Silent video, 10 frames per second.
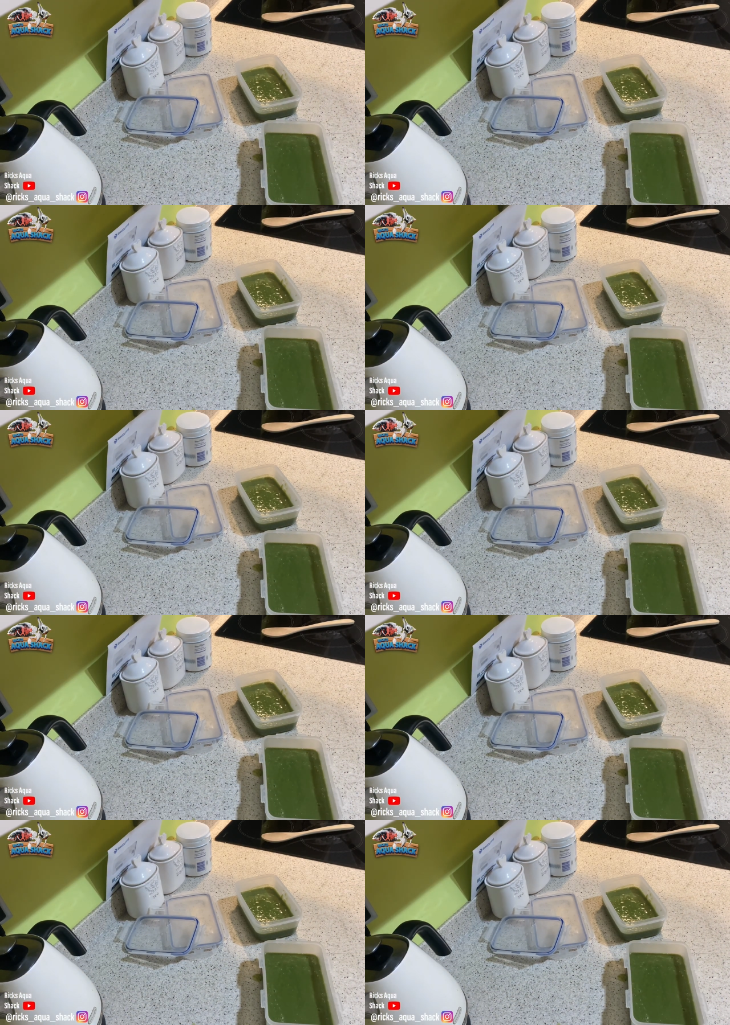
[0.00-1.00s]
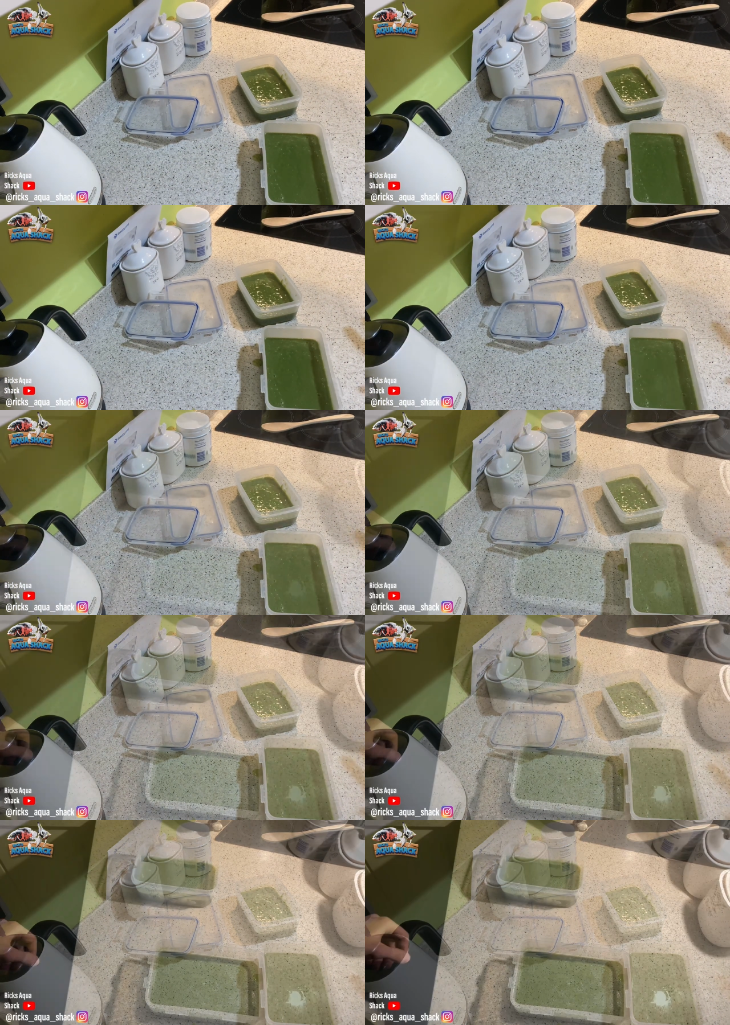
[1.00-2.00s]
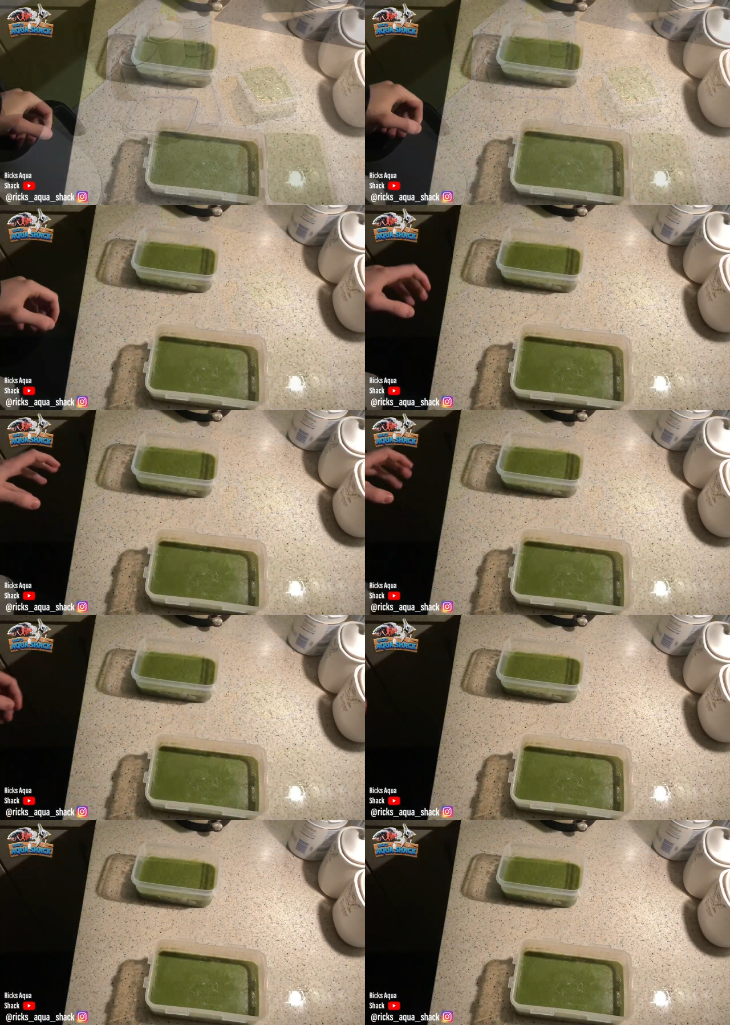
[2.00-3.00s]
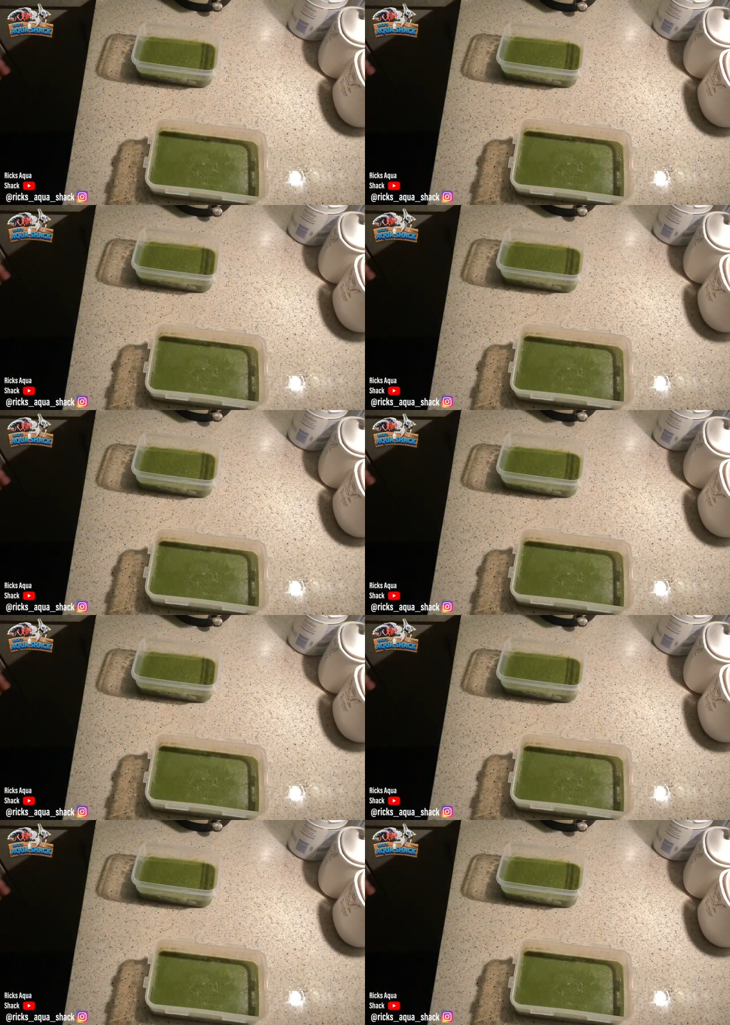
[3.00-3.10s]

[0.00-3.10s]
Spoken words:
(no speaker visible)